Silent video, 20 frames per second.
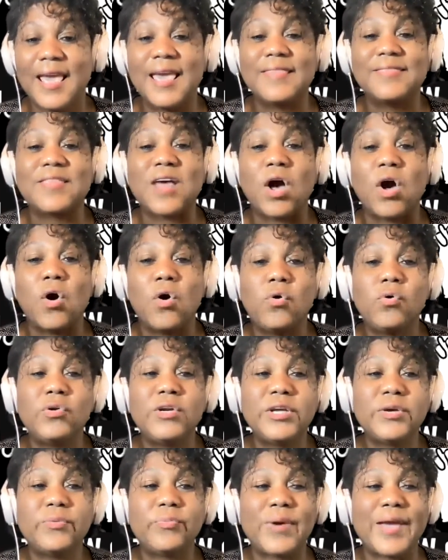And the
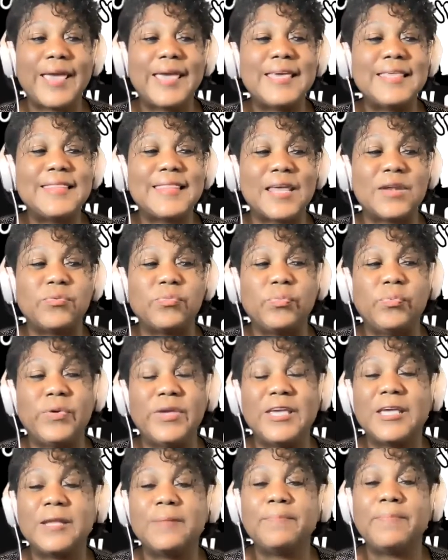only way that
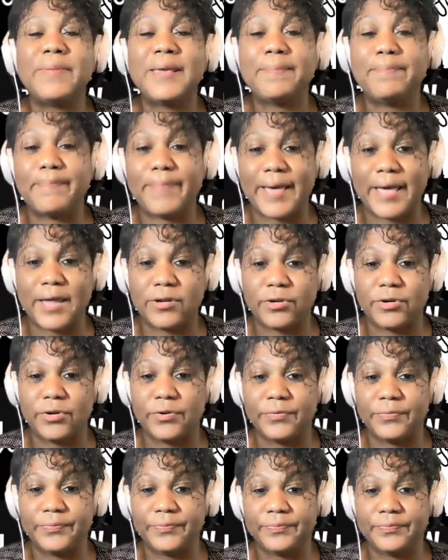we can be
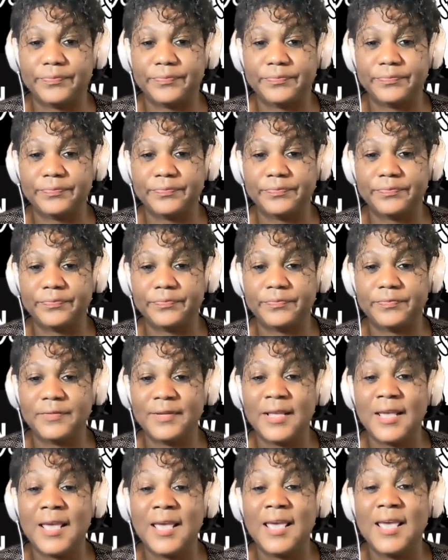better
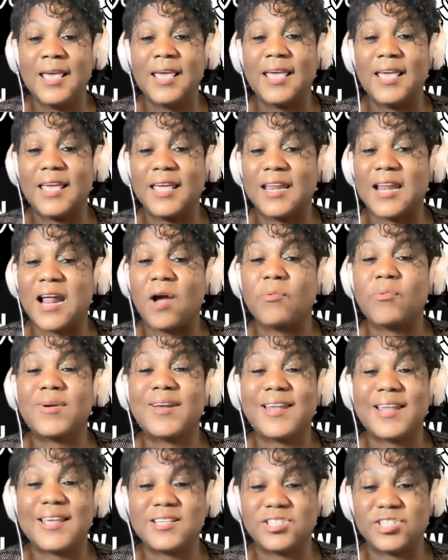in our
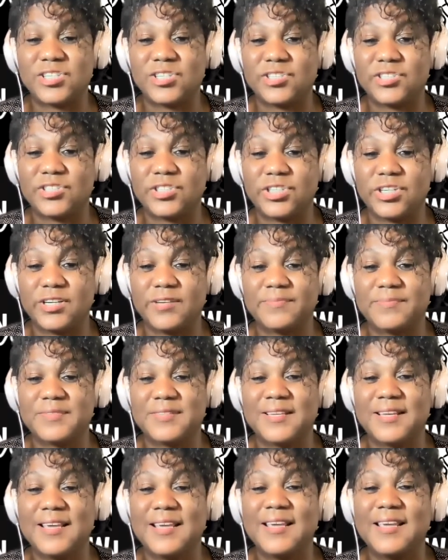
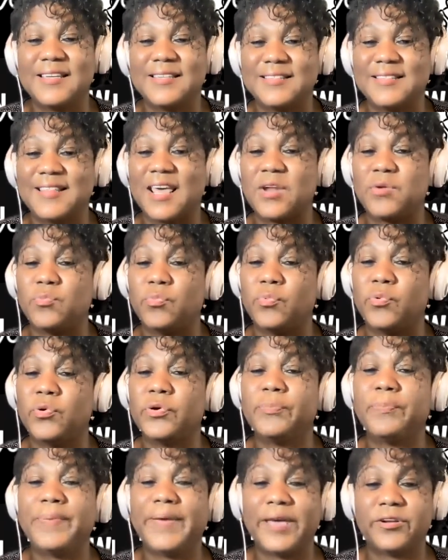relationships is that
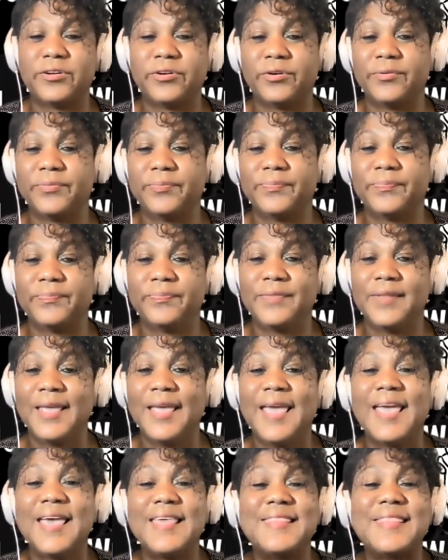we're better
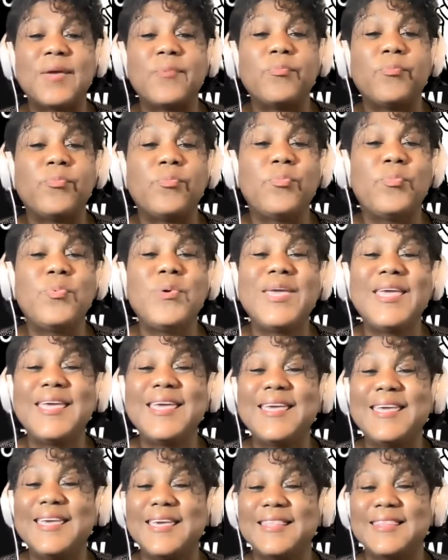and that
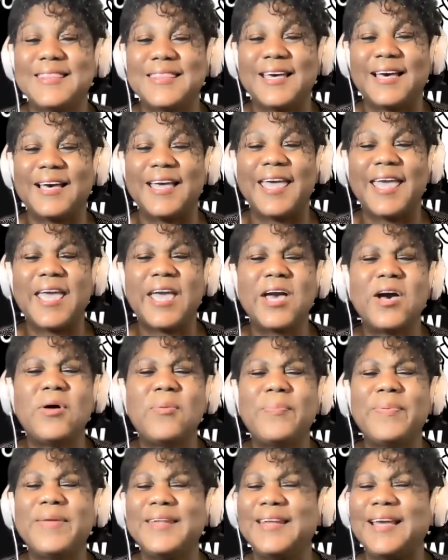we get the
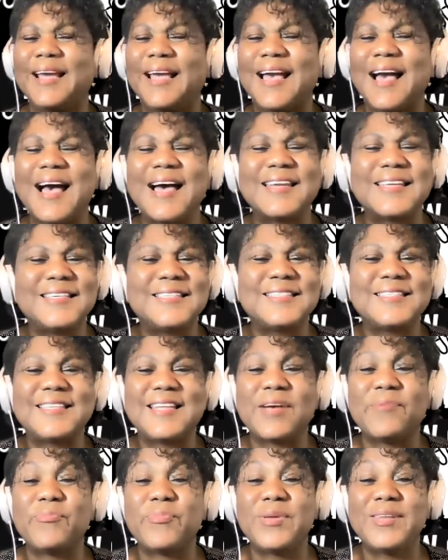help and the guidance
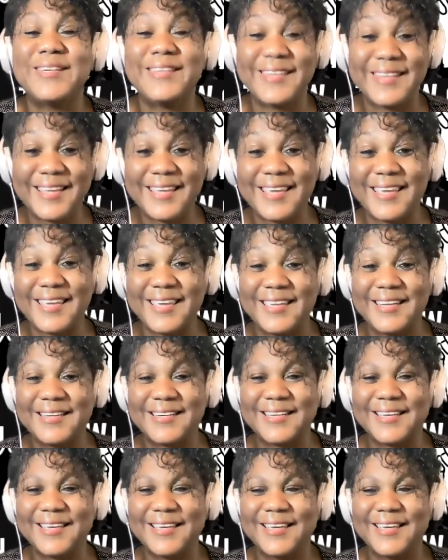that we need